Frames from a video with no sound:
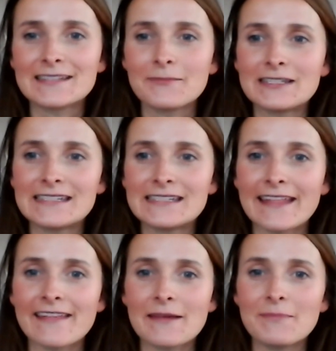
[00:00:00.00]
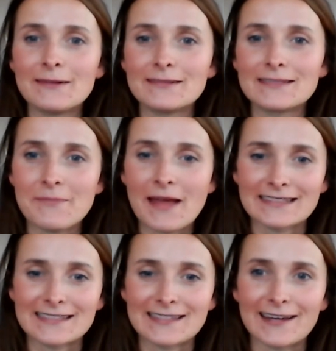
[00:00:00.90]
um, there's someone saying
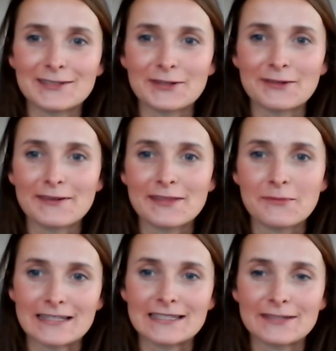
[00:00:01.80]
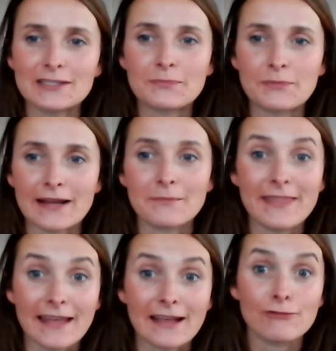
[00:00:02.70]
that they build up exercise during the
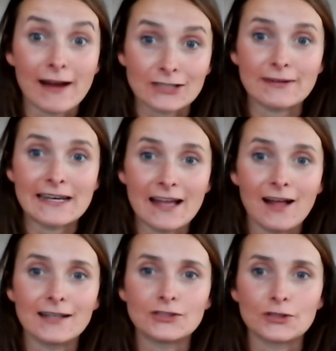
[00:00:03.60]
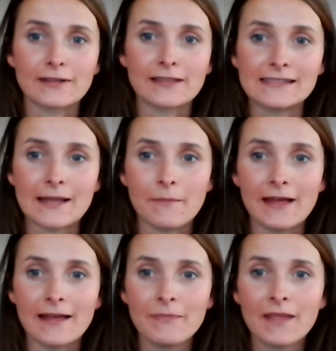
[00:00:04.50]
winter and spring, but then crash really hard
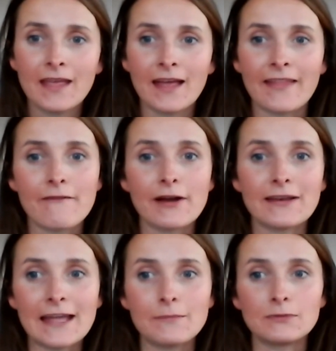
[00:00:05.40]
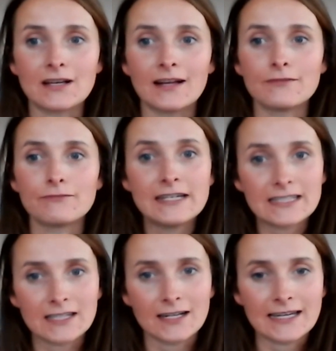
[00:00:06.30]
during the summer. And they're only able to
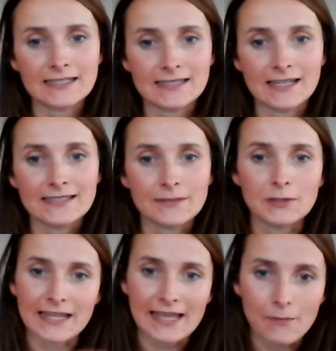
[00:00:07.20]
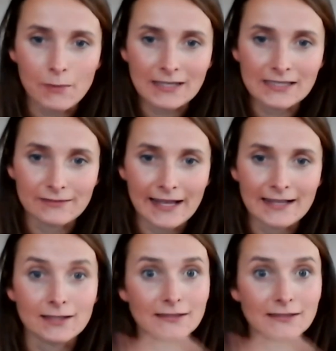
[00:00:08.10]
kind of restart exercising once they hit winter
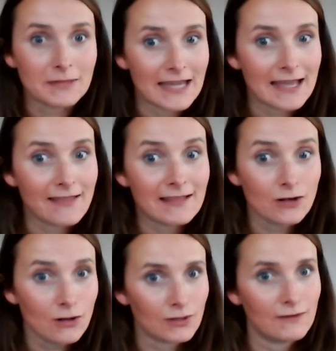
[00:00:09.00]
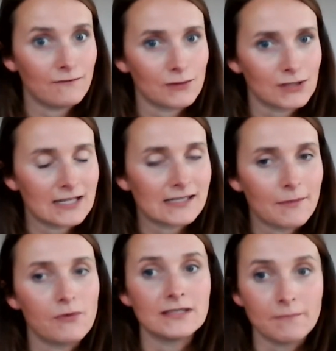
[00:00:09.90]
again. So somebody here that's not looking forward to the
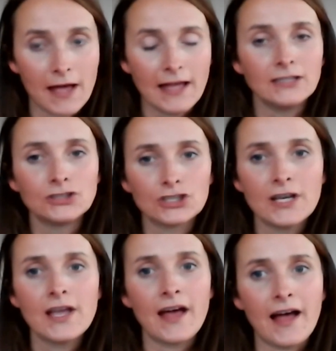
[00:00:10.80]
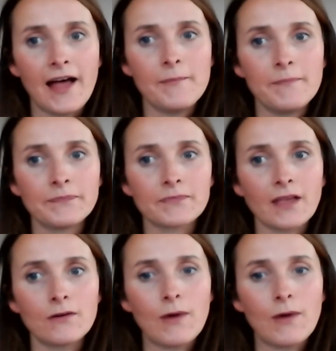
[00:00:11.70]
summer as much. Um,